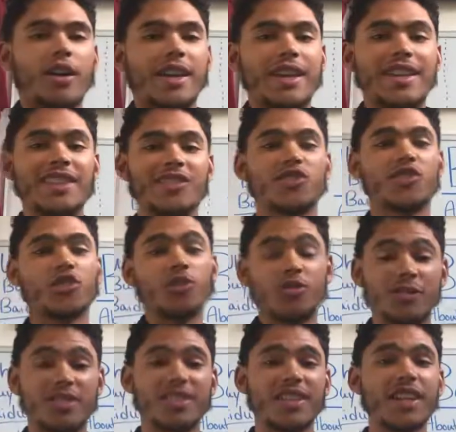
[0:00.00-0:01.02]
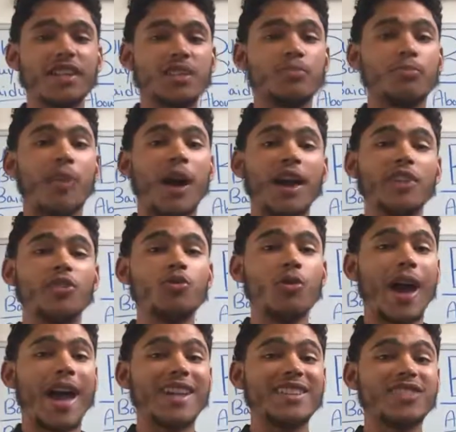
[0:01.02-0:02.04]
in a certain sense, Baidu
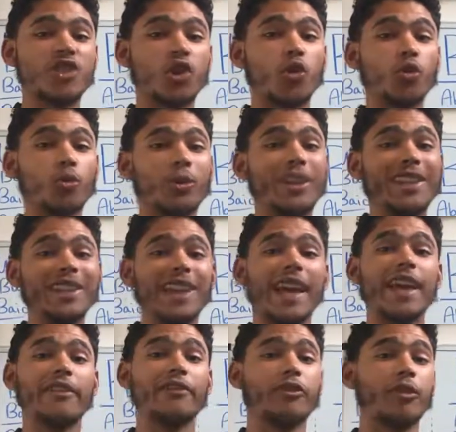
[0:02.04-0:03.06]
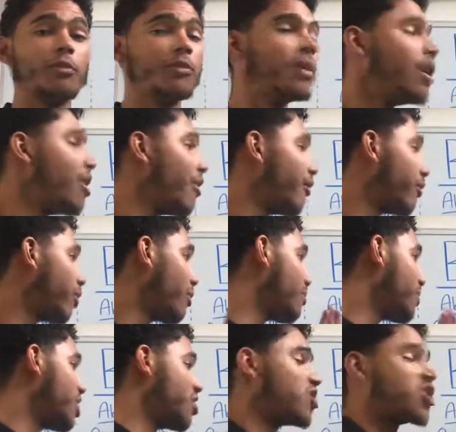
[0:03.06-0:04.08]
has the green light from
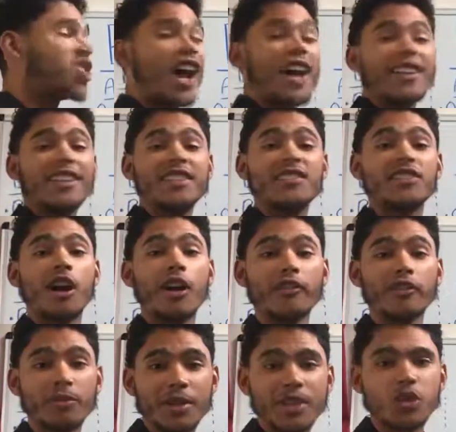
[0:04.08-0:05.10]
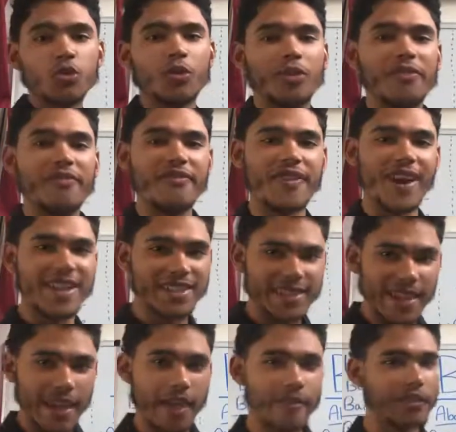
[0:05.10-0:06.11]
the Chinese government to invest
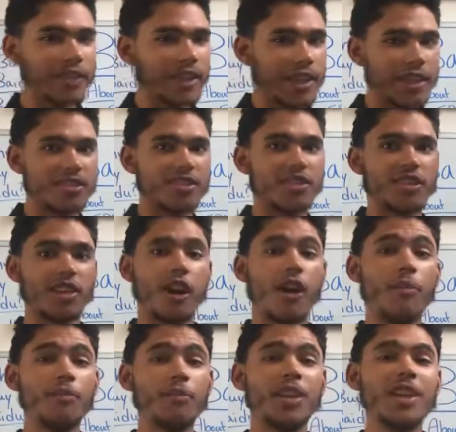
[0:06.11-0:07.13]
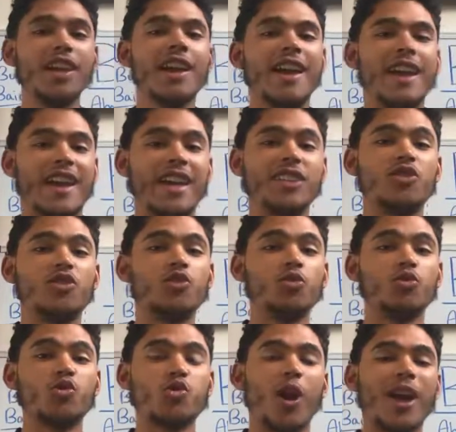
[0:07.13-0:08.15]
heavily into the company and to
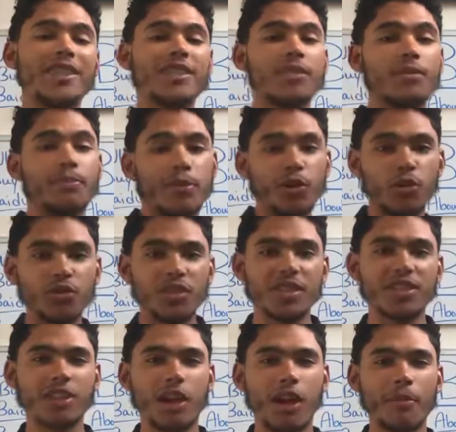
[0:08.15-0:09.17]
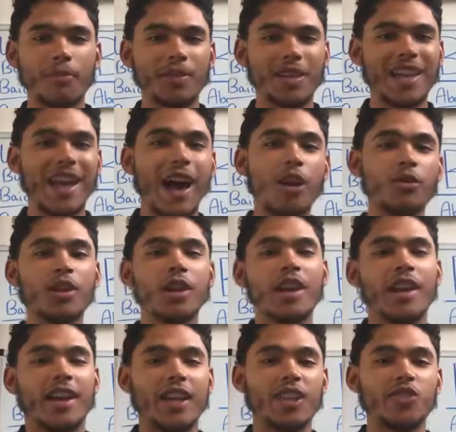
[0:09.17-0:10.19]
try to build this company out
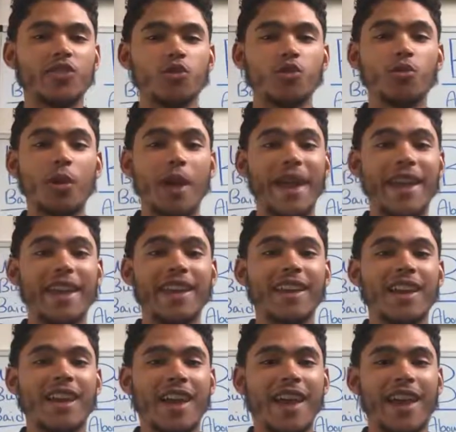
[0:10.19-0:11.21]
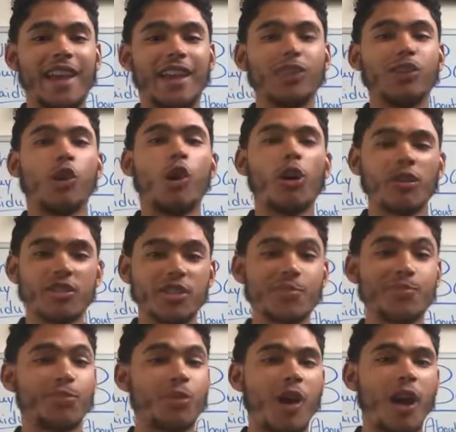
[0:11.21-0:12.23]
into a
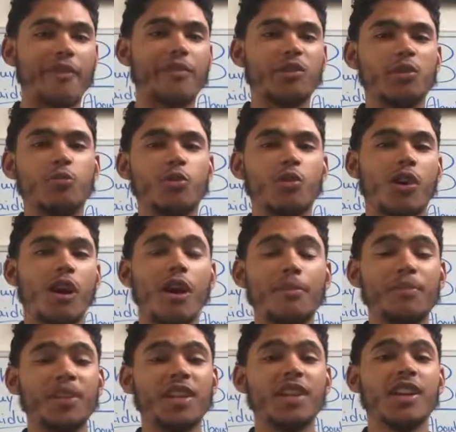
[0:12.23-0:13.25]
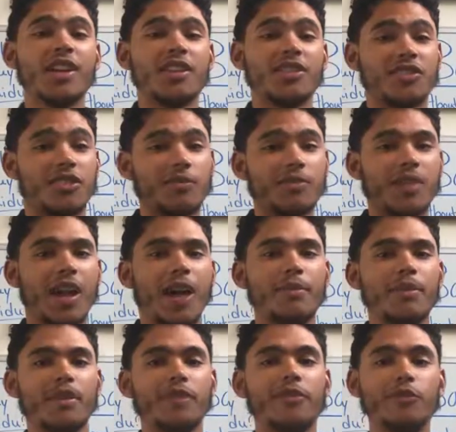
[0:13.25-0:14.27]
large profitable company
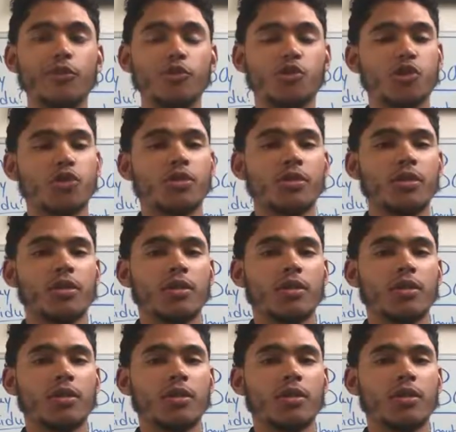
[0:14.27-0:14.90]
sometime in the future.